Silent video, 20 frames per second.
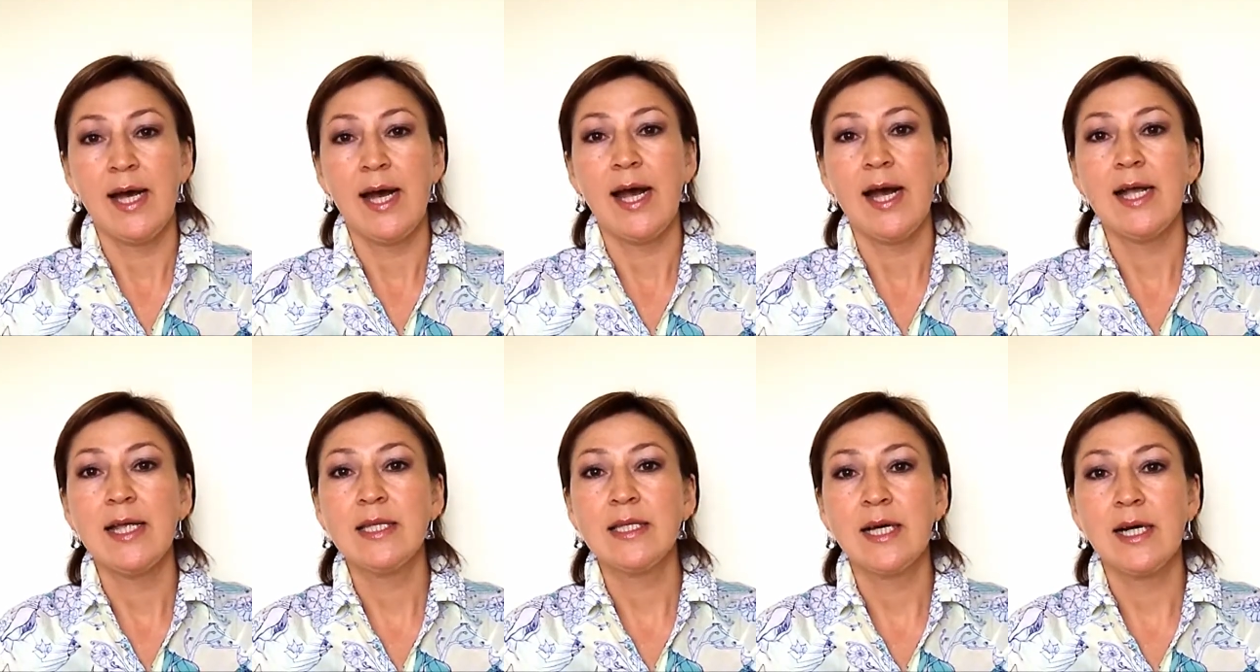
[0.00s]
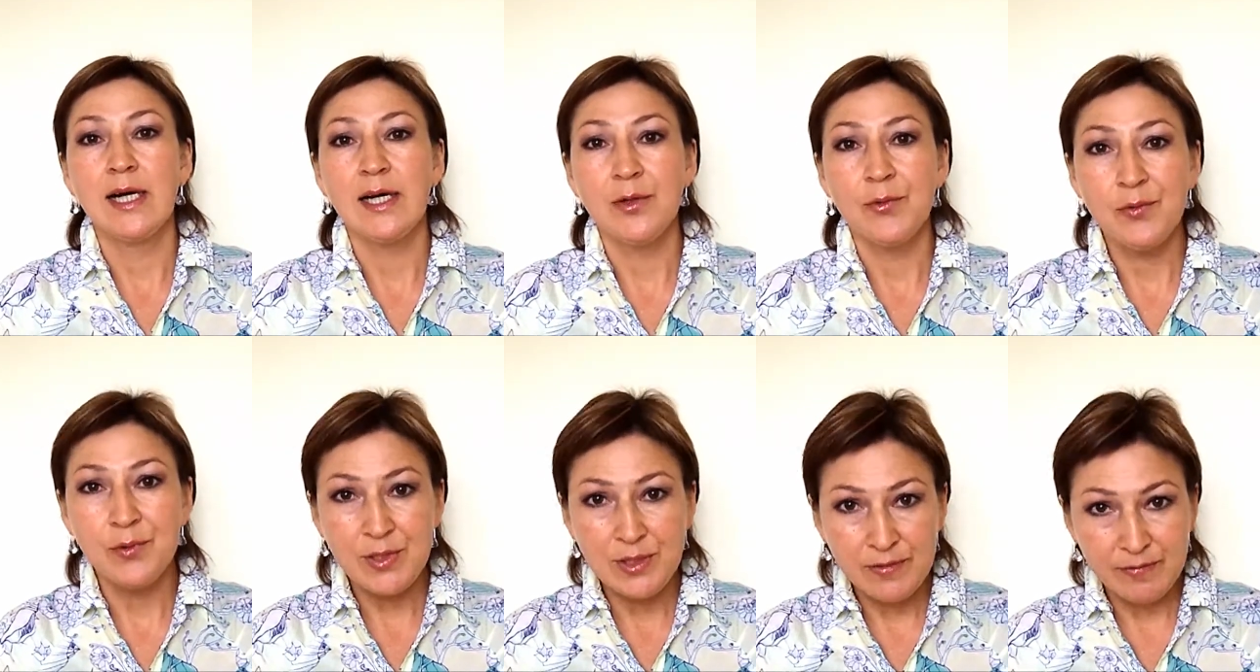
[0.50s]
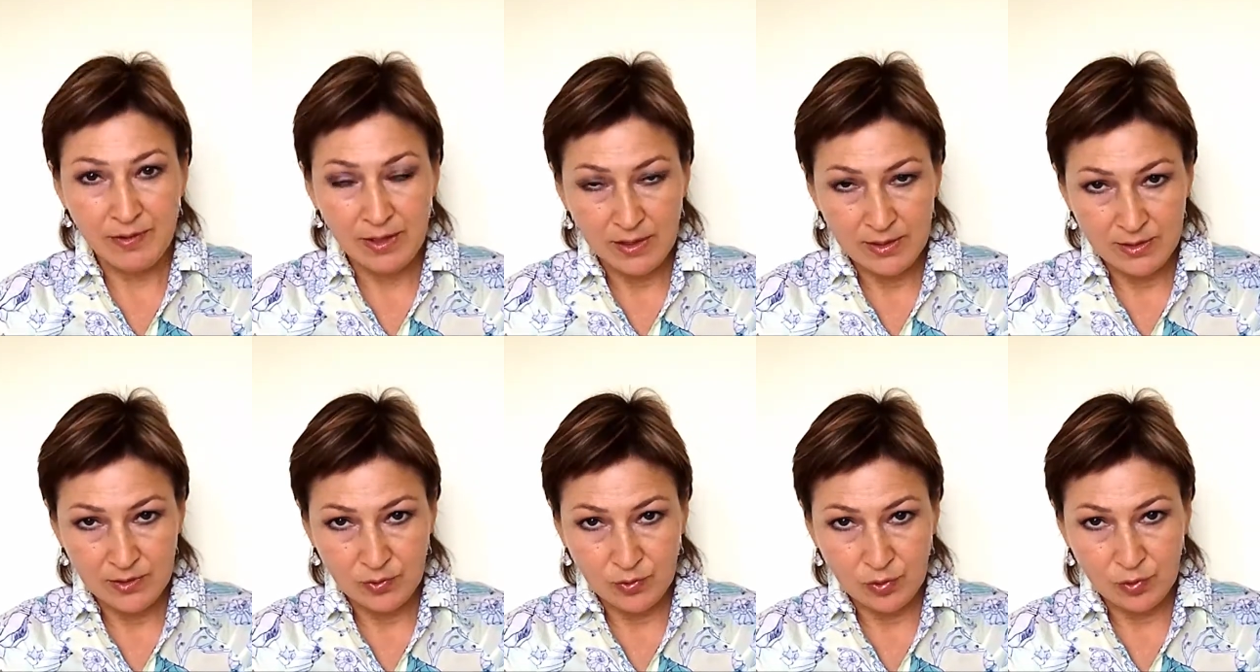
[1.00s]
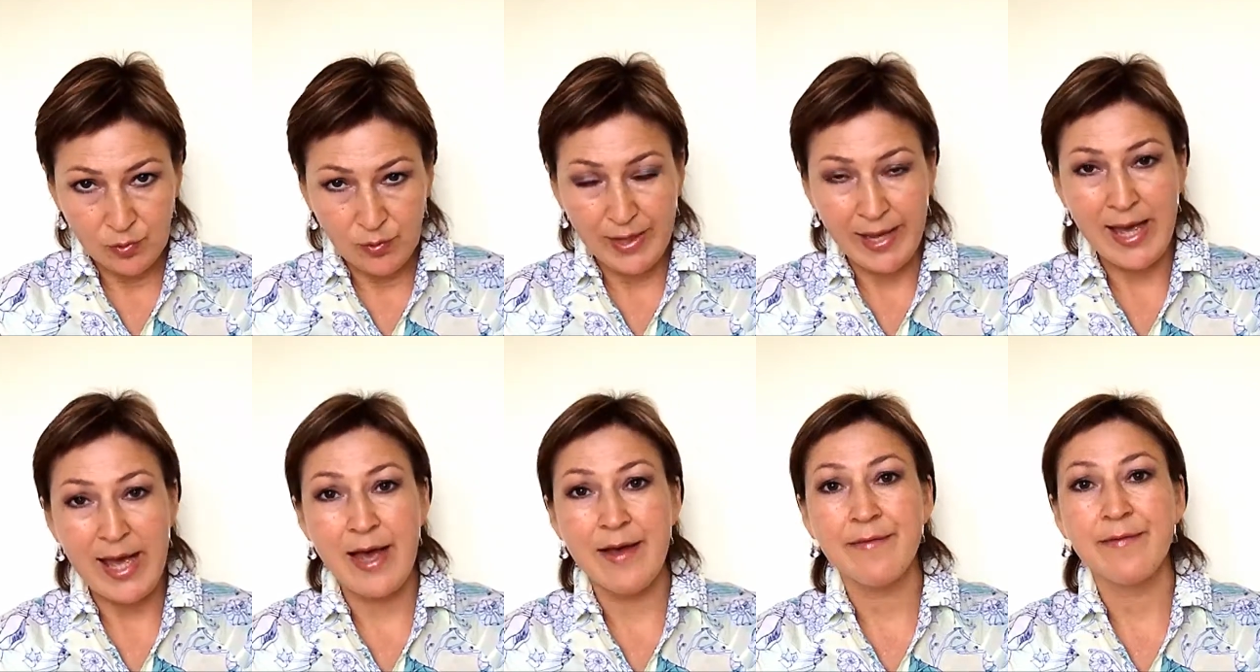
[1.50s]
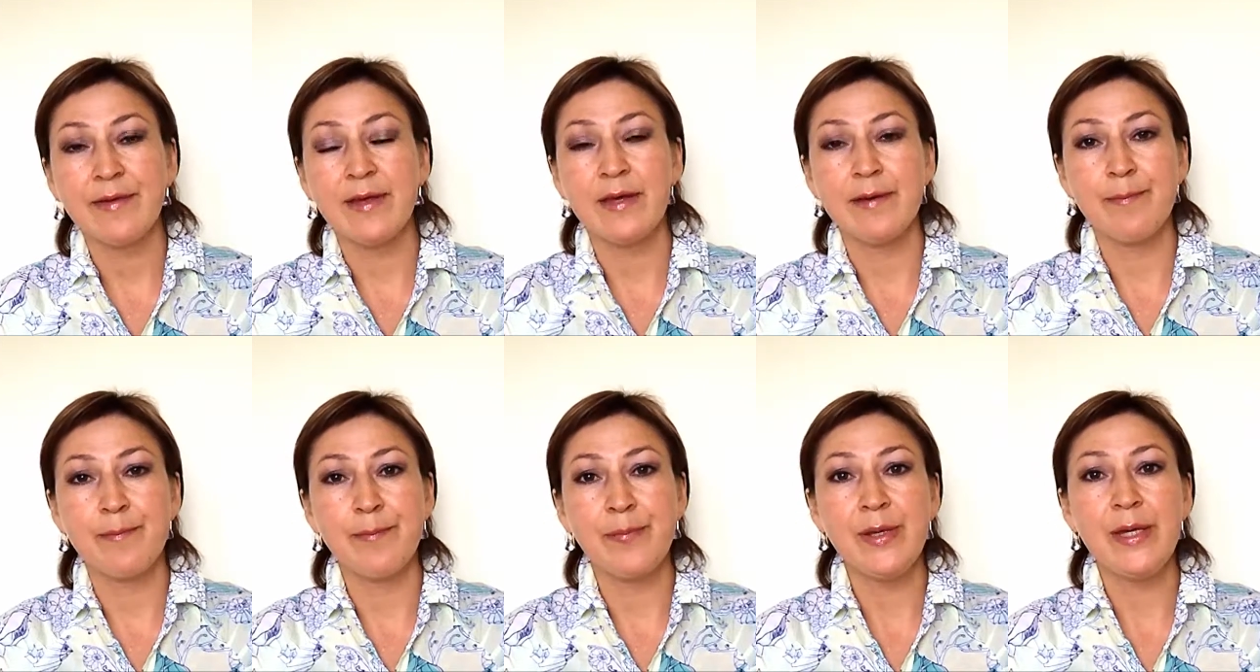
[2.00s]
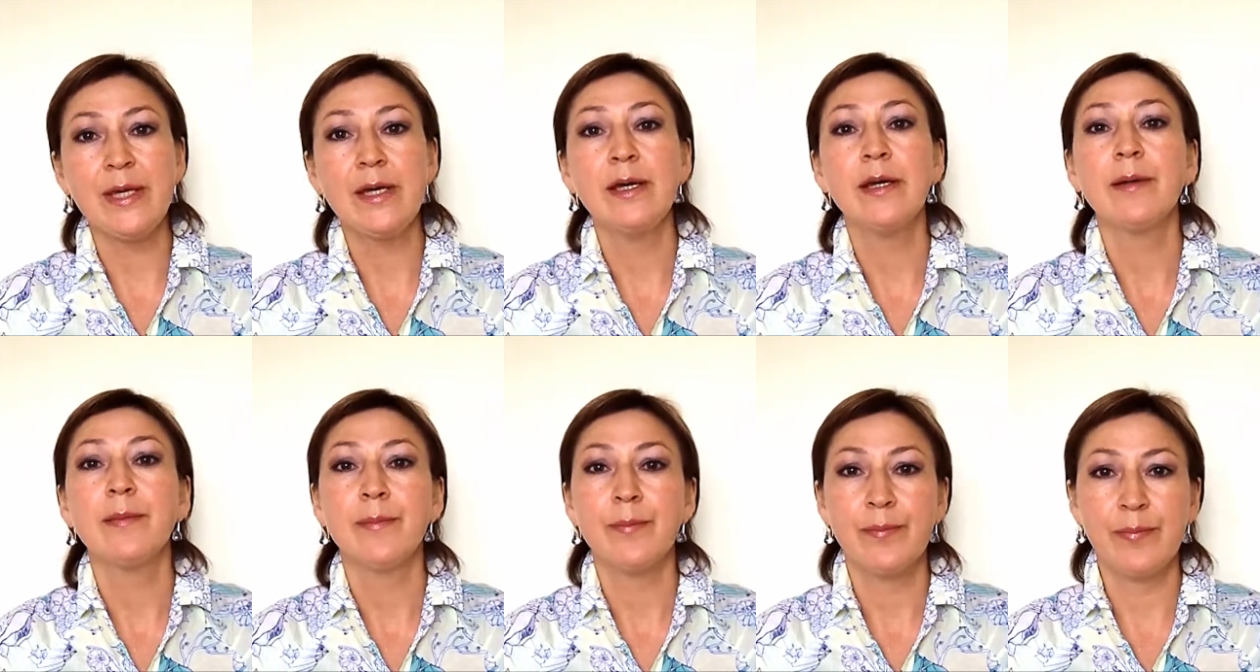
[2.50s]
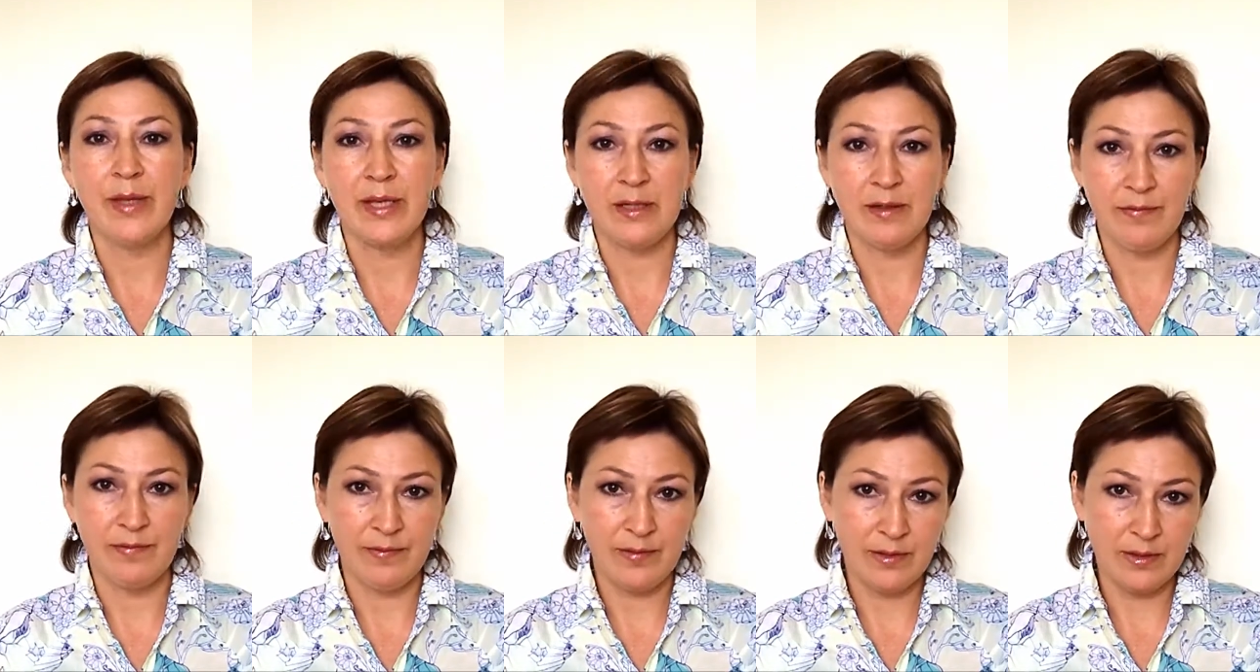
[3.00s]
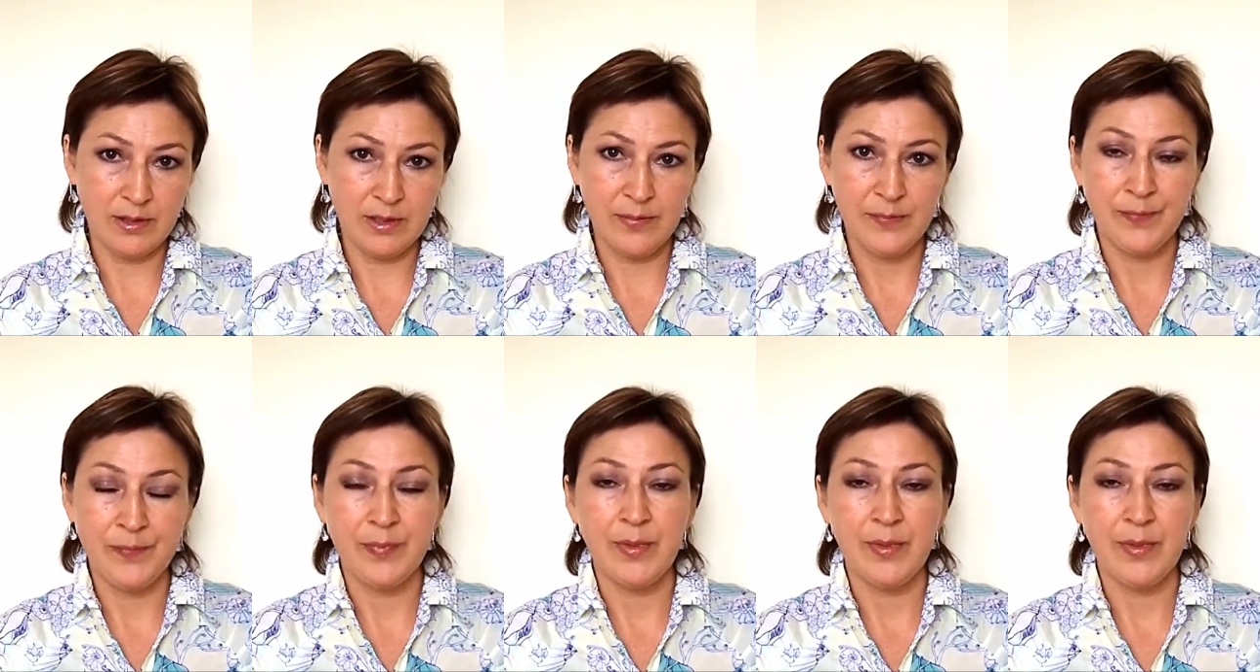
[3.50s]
and I would advise you to have a big benefit